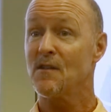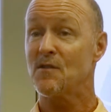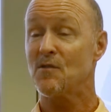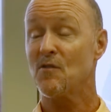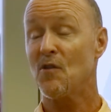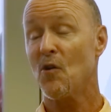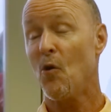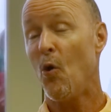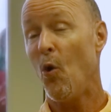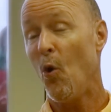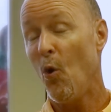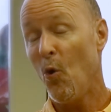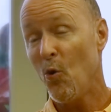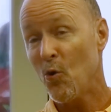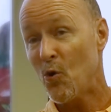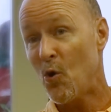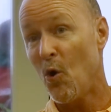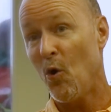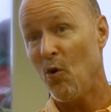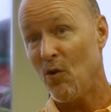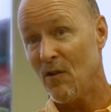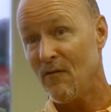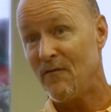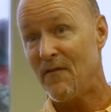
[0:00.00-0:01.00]
So the whole
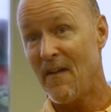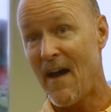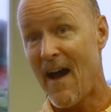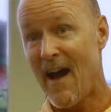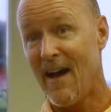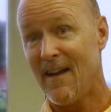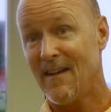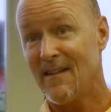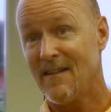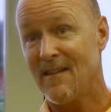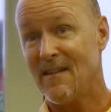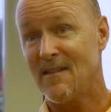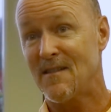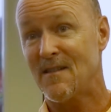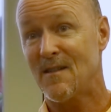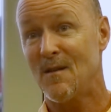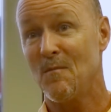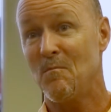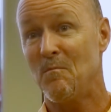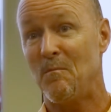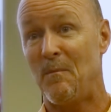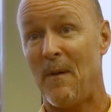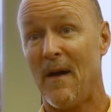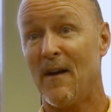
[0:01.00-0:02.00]
goal of that is
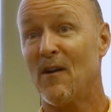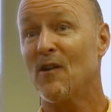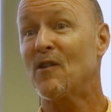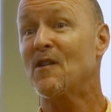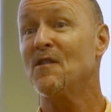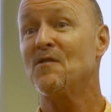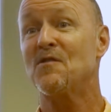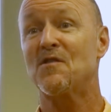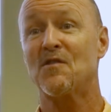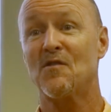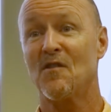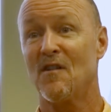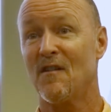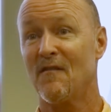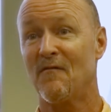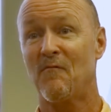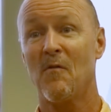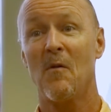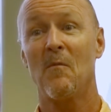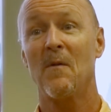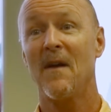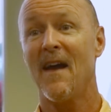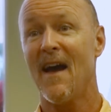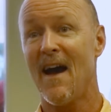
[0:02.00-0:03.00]
to better
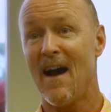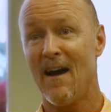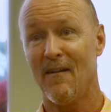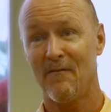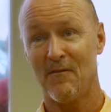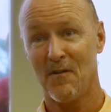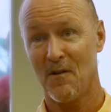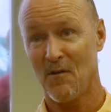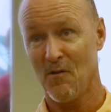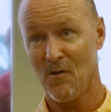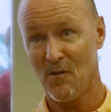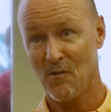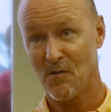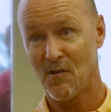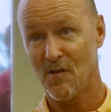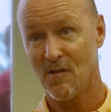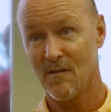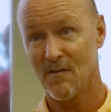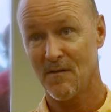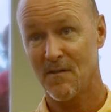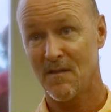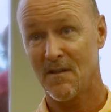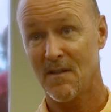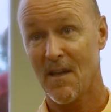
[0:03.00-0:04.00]
conserve what we have in our
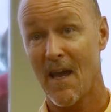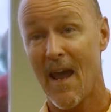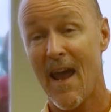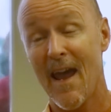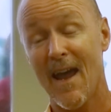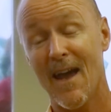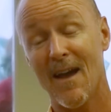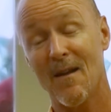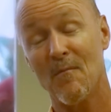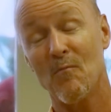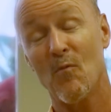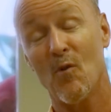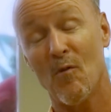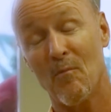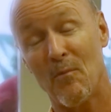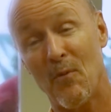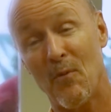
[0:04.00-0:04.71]
oceans and more